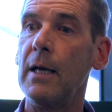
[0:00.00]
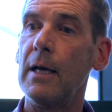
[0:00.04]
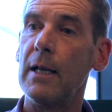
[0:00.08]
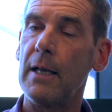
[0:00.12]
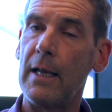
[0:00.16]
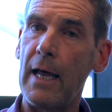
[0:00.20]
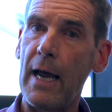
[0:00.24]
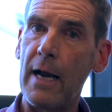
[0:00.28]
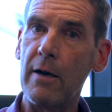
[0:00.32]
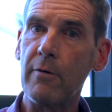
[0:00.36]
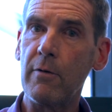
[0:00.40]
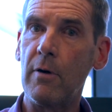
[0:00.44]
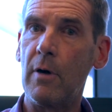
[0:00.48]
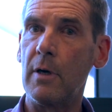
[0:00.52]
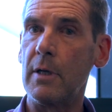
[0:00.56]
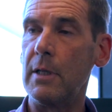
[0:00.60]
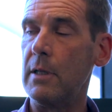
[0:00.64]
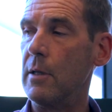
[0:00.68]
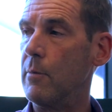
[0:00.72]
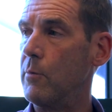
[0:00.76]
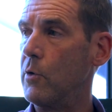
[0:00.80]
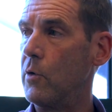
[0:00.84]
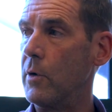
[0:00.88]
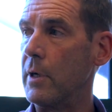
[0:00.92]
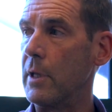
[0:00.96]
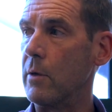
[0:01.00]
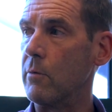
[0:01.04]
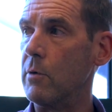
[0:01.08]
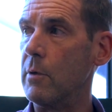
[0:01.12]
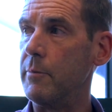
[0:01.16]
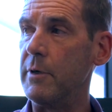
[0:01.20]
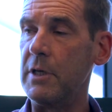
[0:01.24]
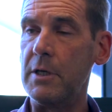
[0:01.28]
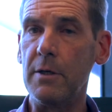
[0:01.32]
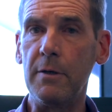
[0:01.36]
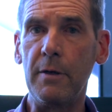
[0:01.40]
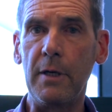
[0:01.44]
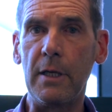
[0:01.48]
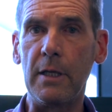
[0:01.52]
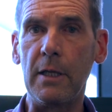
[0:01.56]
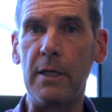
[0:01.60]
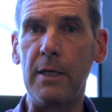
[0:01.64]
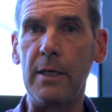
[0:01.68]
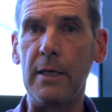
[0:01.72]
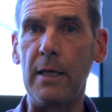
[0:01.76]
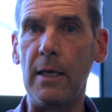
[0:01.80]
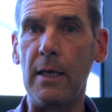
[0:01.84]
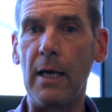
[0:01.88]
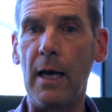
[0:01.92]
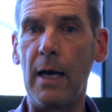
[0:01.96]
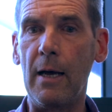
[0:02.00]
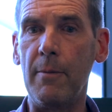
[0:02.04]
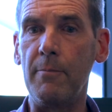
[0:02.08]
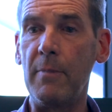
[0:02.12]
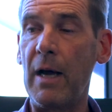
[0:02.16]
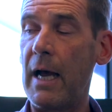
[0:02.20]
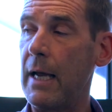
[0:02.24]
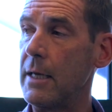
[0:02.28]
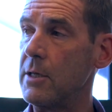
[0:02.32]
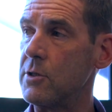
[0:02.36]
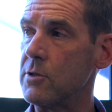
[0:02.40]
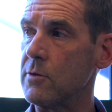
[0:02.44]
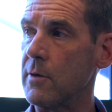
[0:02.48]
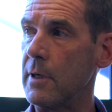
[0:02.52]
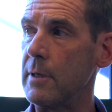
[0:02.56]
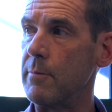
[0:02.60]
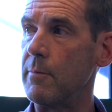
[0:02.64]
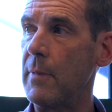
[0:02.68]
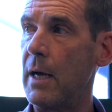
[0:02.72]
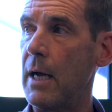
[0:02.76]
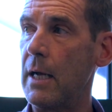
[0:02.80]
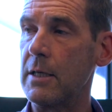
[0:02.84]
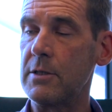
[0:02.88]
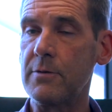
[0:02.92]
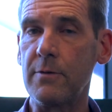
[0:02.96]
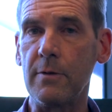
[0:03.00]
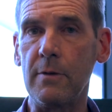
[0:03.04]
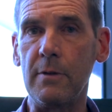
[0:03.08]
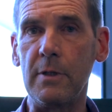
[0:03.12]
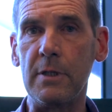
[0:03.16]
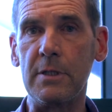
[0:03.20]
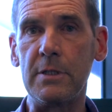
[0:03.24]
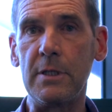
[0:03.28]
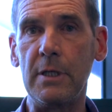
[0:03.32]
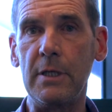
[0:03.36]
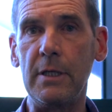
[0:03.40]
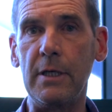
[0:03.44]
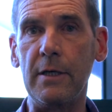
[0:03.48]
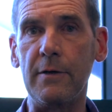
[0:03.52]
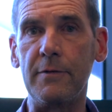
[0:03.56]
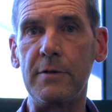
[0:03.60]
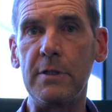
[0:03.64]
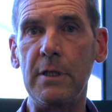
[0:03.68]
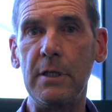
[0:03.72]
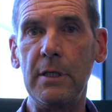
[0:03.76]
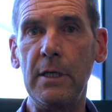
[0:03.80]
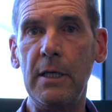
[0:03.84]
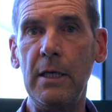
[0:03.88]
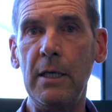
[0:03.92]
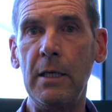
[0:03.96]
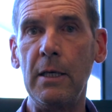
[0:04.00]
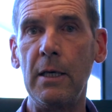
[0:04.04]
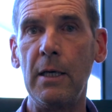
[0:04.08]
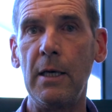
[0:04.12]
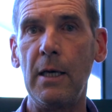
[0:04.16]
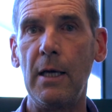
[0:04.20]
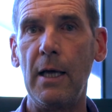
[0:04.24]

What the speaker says: Later on in the morning we'll be doing the main street march through the city of Sydney.